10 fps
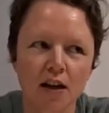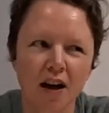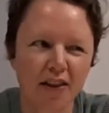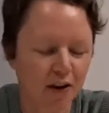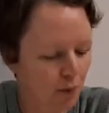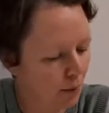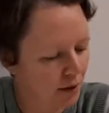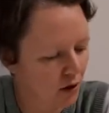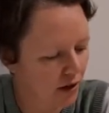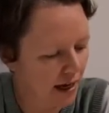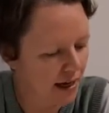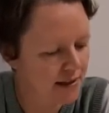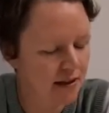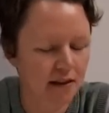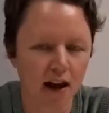I think I probably already
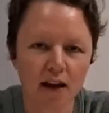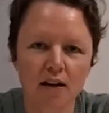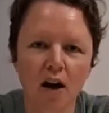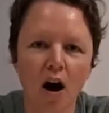answered that.